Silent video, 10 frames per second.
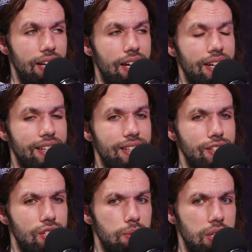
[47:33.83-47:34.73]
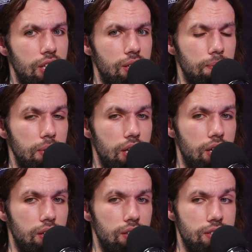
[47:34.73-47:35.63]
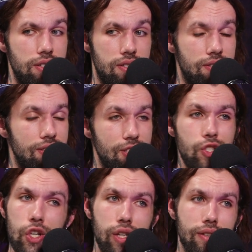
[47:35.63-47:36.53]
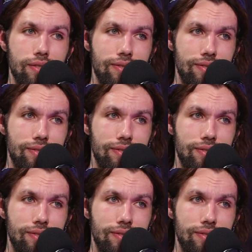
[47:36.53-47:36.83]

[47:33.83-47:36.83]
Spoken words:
and she would hear it and be like, this is good.